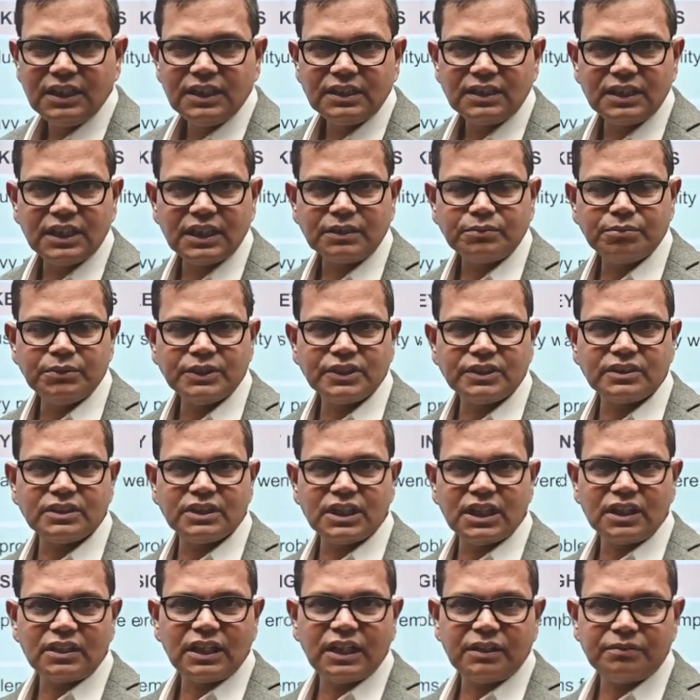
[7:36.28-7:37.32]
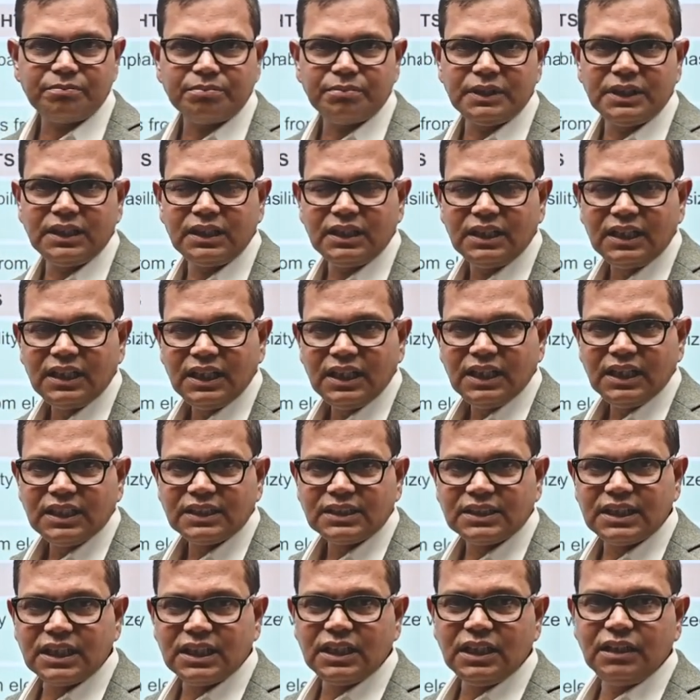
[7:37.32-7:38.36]
That means there have been
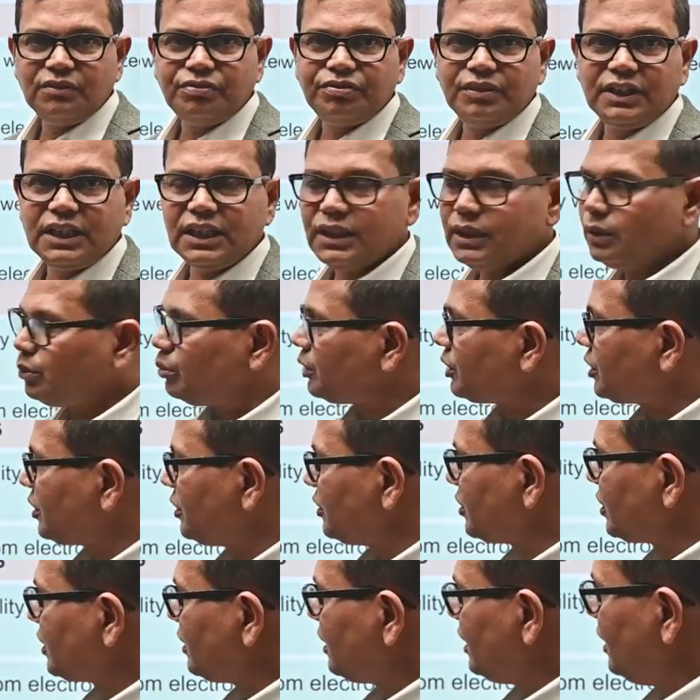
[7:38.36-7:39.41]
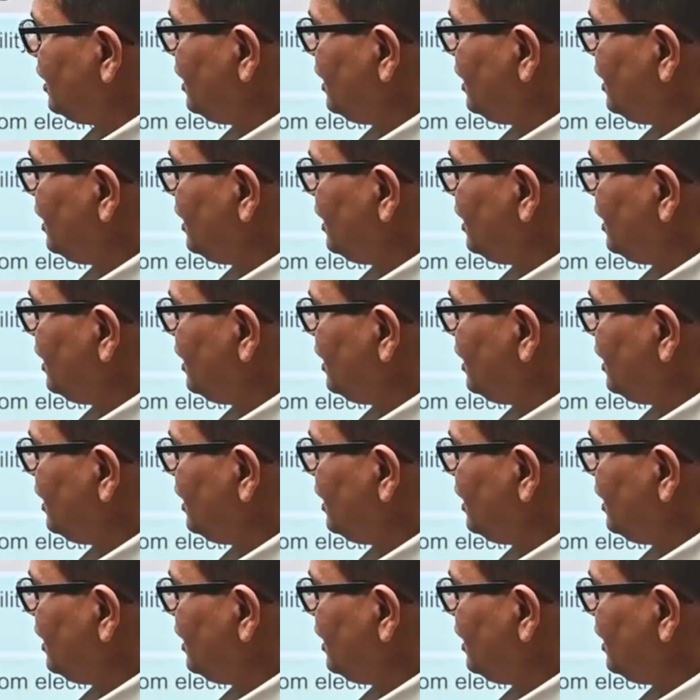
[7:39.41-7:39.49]
significant questions